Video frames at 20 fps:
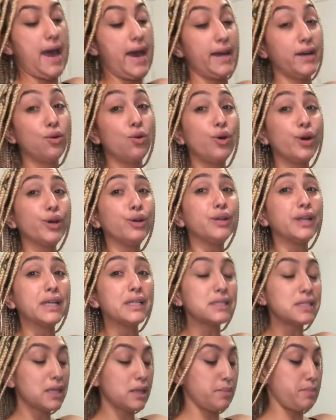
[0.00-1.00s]
Add oil
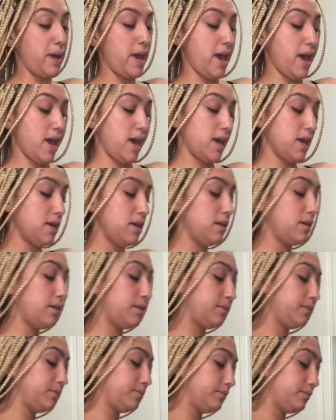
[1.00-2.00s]
into the bag,
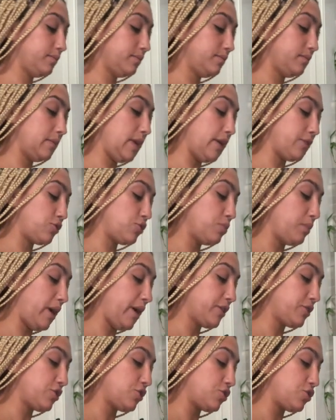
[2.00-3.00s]
not too
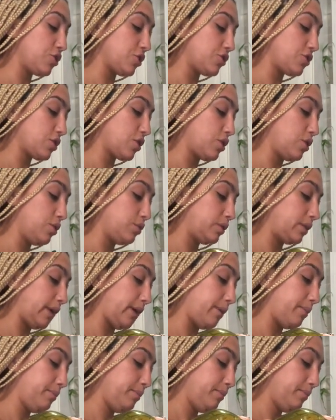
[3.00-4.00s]
much, just to coat
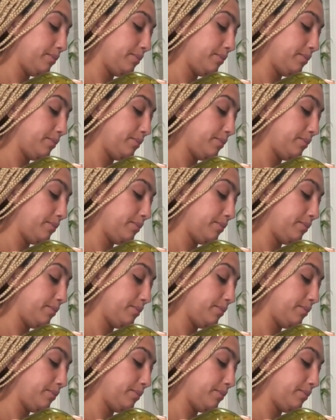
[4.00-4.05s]
them.